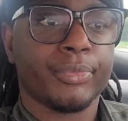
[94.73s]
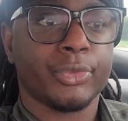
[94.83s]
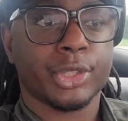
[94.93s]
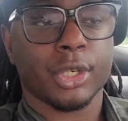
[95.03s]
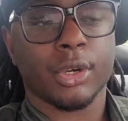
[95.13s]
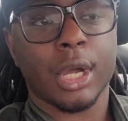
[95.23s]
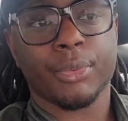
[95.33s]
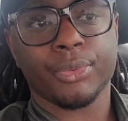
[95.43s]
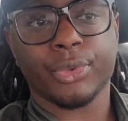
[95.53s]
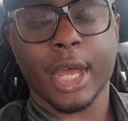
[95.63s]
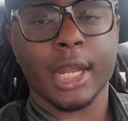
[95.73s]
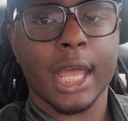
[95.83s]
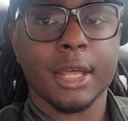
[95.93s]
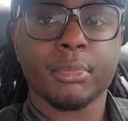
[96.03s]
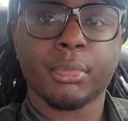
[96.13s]
So I
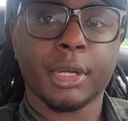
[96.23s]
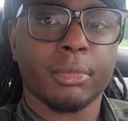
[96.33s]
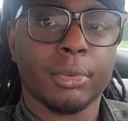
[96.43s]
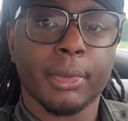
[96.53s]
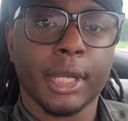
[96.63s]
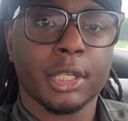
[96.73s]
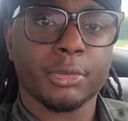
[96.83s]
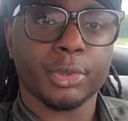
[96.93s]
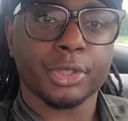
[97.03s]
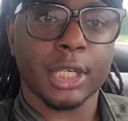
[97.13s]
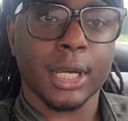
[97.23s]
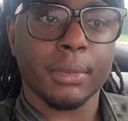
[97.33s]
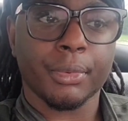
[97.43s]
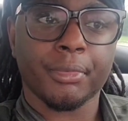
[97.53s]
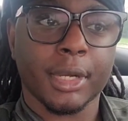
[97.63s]
had minimal manageable
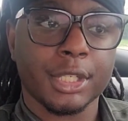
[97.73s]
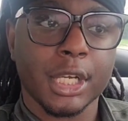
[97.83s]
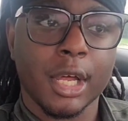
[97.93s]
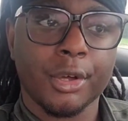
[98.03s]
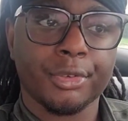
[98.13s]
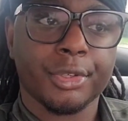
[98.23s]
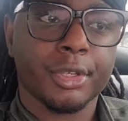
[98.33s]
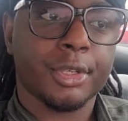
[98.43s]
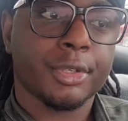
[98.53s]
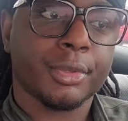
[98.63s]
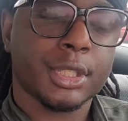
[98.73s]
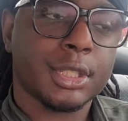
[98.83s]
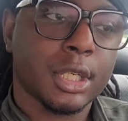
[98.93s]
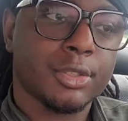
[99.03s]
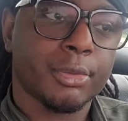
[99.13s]
time with my child, which
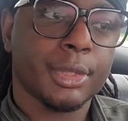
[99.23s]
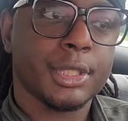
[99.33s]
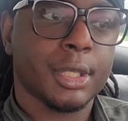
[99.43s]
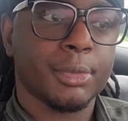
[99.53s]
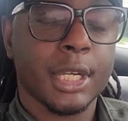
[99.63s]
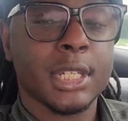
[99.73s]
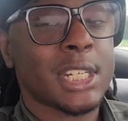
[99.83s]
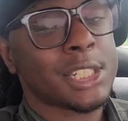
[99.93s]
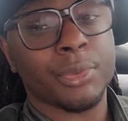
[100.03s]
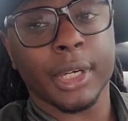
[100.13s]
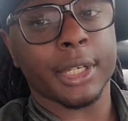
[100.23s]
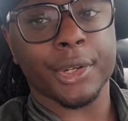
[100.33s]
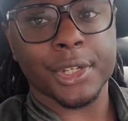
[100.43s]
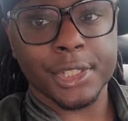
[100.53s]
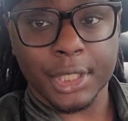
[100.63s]
sucked for me. Some days I just wouldn't
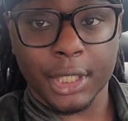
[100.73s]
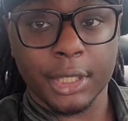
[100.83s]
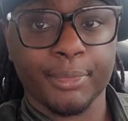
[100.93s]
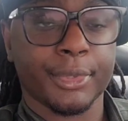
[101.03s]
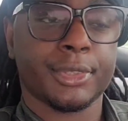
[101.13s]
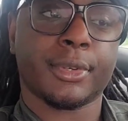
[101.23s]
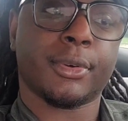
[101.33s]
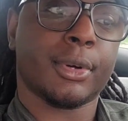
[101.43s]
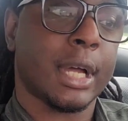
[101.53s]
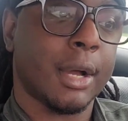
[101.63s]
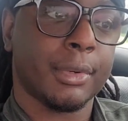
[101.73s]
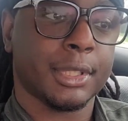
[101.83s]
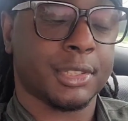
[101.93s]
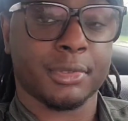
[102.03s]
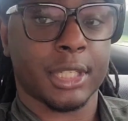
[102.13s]
go to sleep, so I would
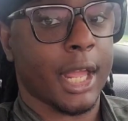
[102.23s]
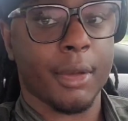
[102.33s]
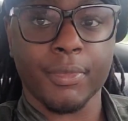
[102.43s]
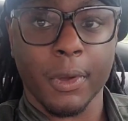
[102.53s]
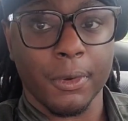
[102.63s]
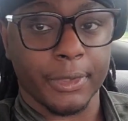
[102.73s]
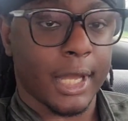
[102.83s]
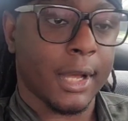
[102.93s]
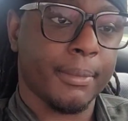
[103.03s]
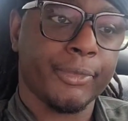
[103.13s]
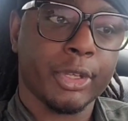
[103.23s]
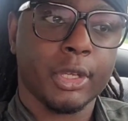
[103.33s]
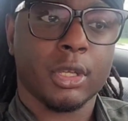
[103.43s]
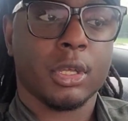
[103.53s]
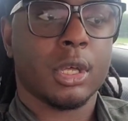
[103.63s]
just stay up the whole time.
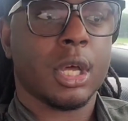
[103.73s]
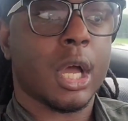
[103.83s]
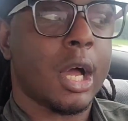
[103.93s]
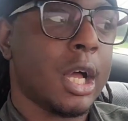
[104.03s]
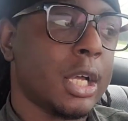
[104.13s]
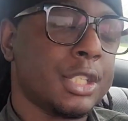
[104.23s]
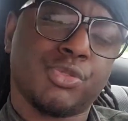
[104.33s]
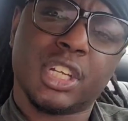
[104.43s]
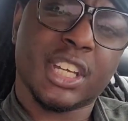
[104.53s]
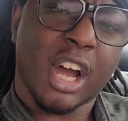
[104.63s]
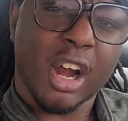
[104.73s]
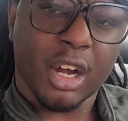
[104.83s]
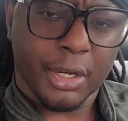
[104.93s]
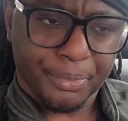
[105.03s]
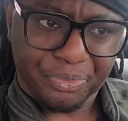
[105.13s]
It's really
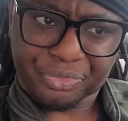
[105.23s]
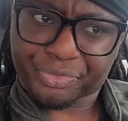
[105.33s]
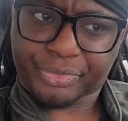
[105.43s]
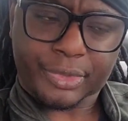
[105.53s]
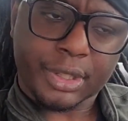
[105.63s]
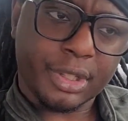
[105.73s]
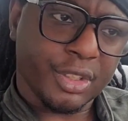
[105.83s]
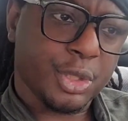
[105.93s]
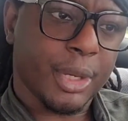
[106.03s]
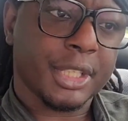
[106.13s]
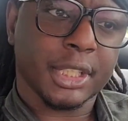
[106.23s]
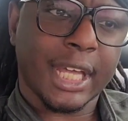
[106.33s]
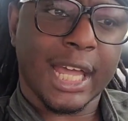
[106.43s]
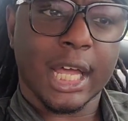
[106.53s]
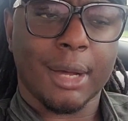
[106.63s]
hard,
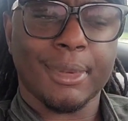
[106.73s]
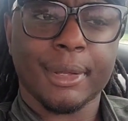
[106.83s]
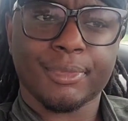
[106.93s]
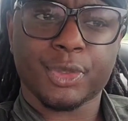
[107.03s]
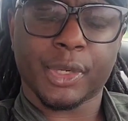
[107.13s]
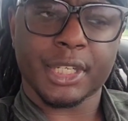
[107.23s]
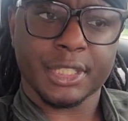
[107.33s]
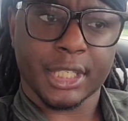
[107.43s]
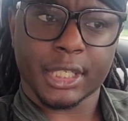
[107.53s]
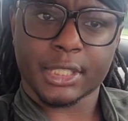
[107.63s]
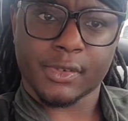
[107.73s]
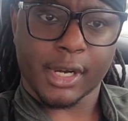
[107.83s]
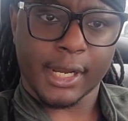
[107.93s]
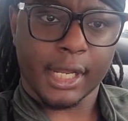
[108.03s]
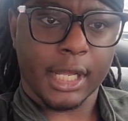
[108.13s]
especially I'm at 26,
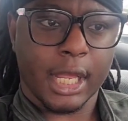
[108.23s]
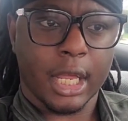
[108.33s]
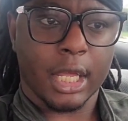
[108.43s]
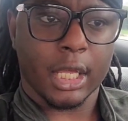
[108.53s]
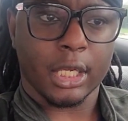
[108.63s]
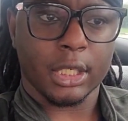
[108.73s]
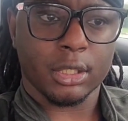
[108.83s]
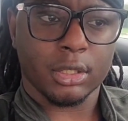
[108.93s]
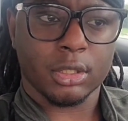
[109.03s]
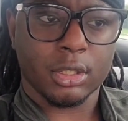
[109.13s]
right? And